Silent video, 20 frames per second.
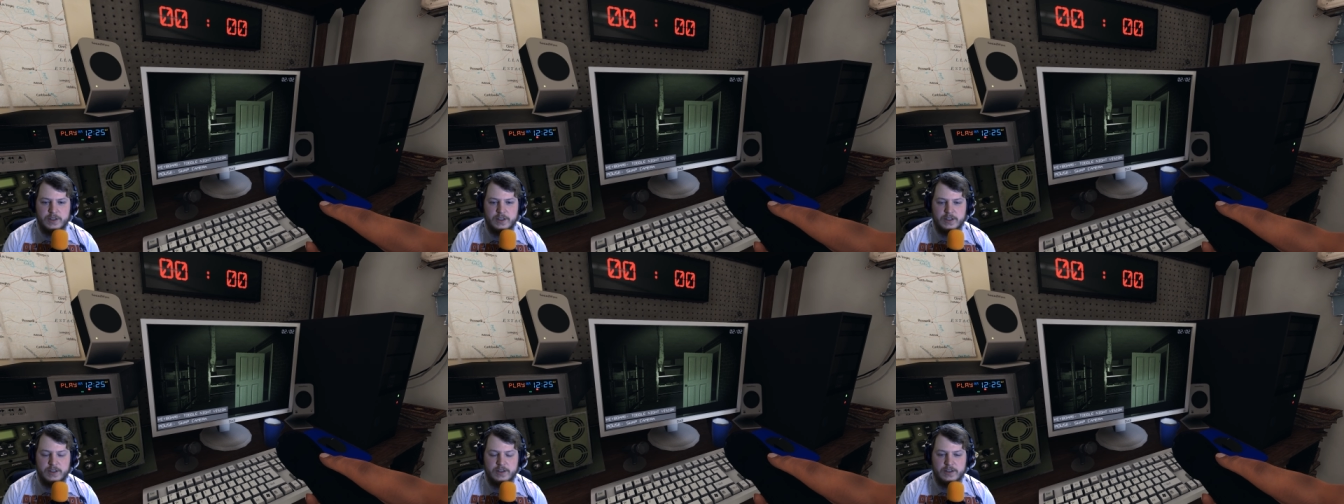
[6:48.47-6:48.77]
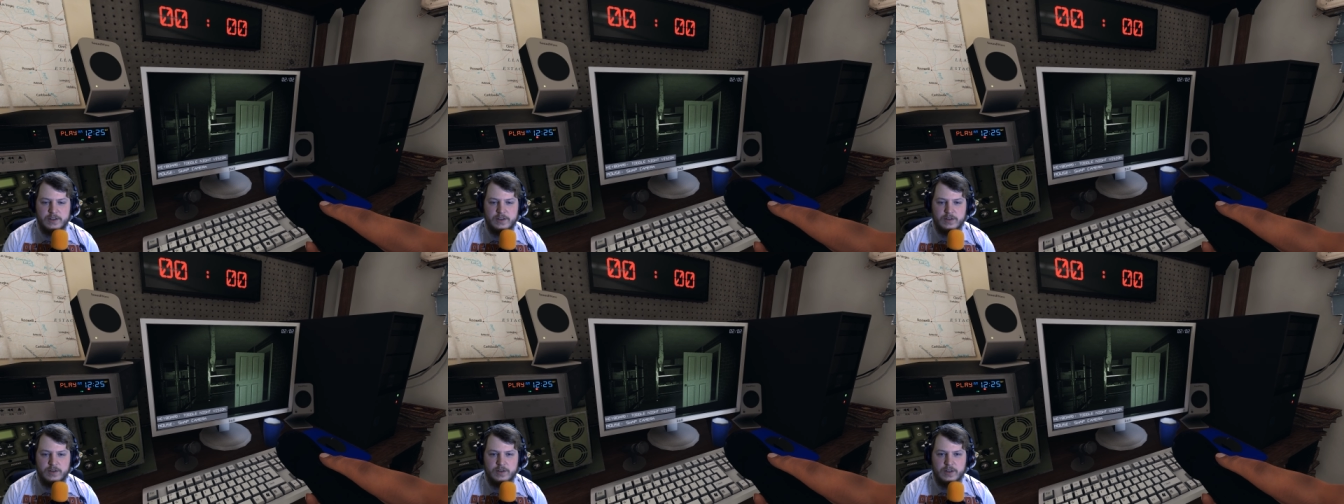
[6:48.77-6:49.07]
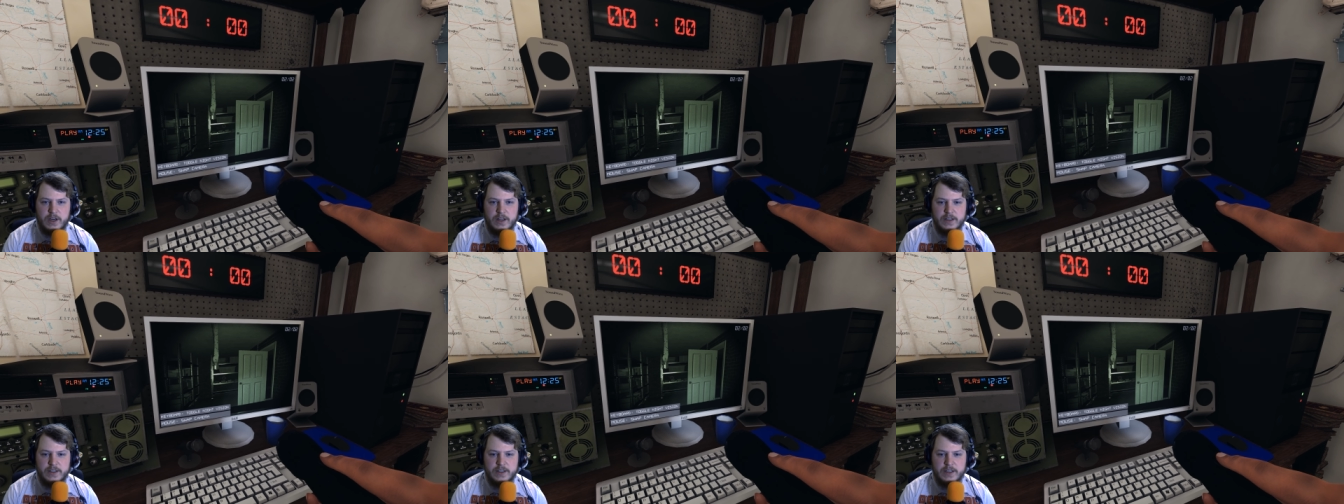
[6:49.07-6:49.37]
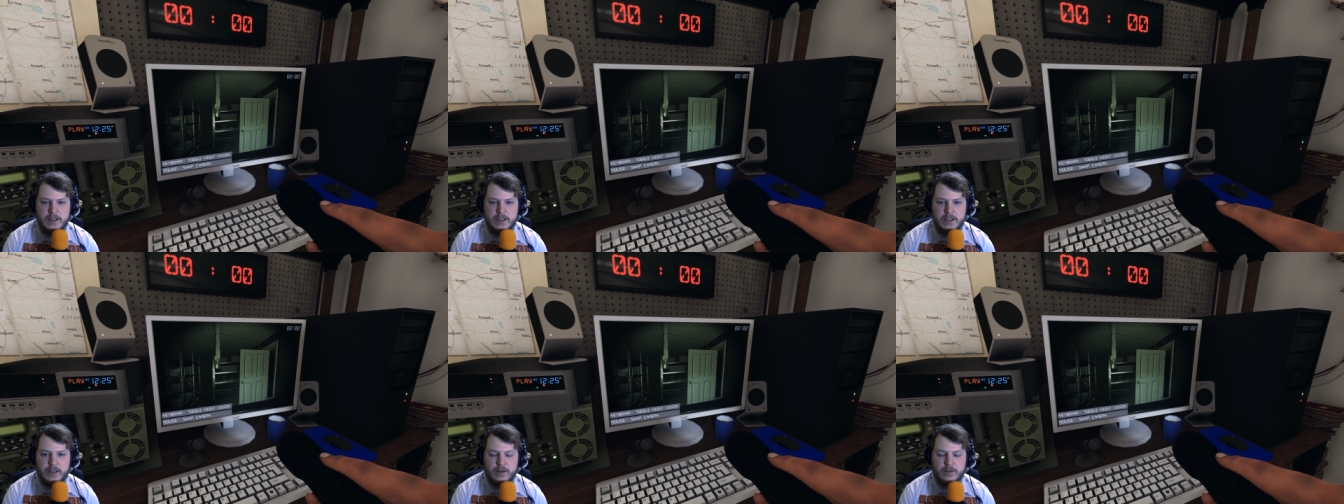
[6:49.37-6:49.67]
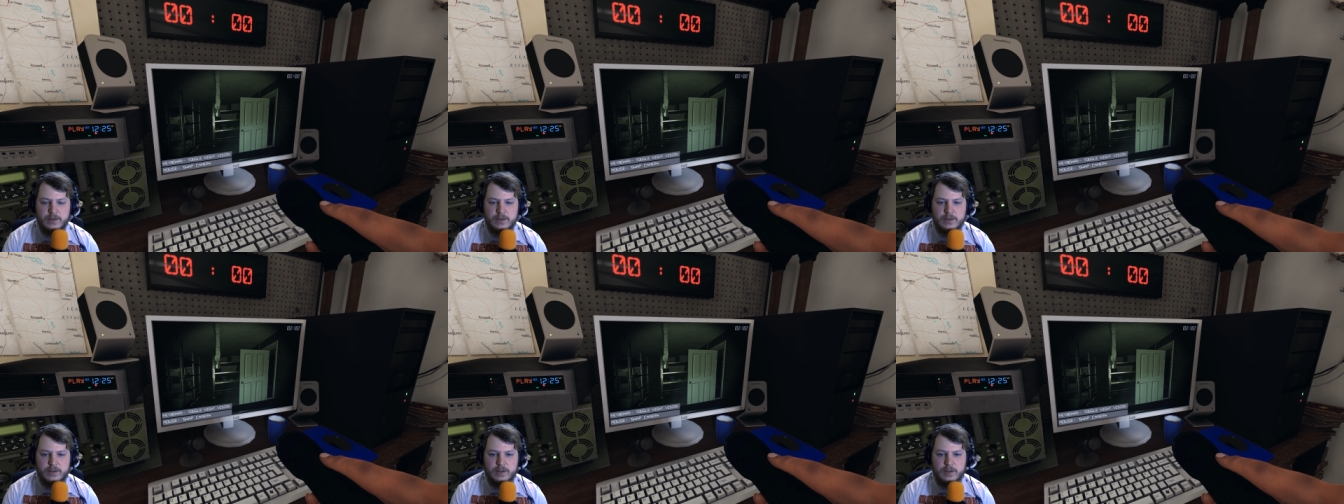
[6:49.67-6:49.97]
It doesn't look like there's any
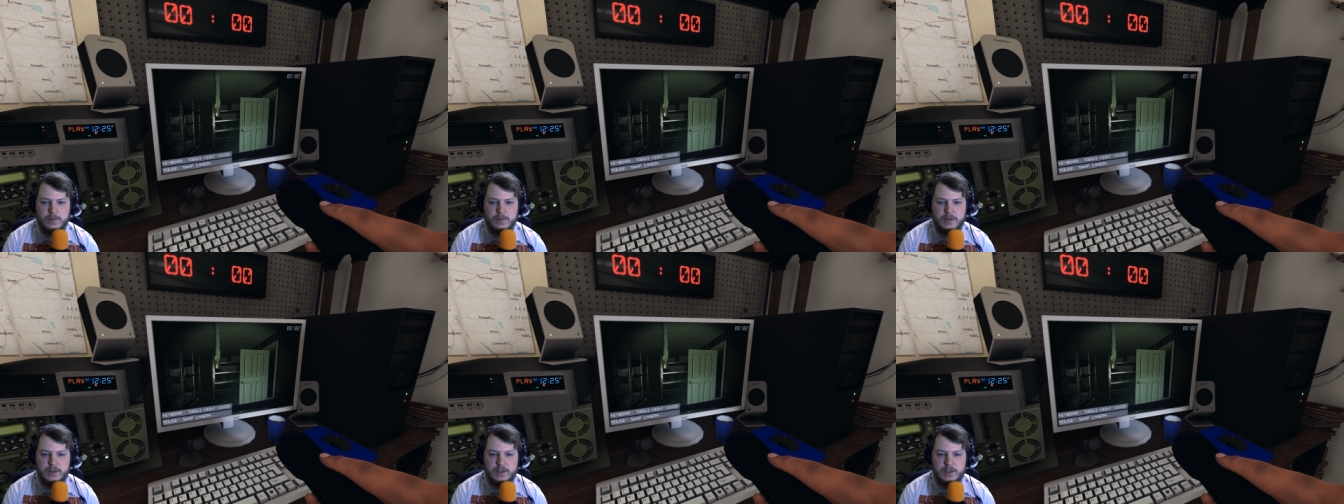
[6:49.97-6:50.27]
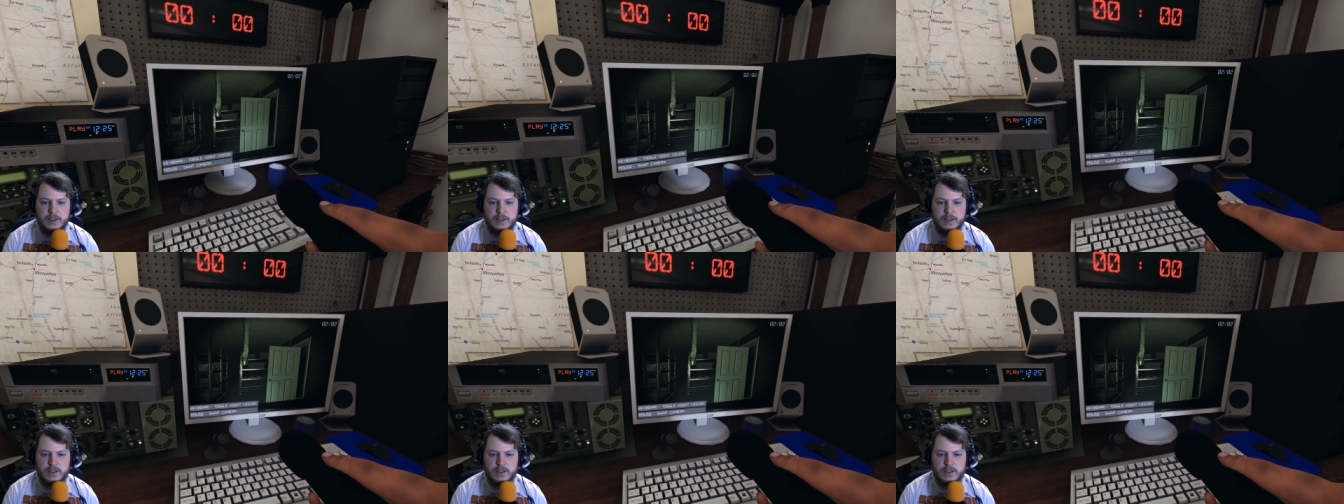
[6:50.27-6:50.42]
ghost orbs.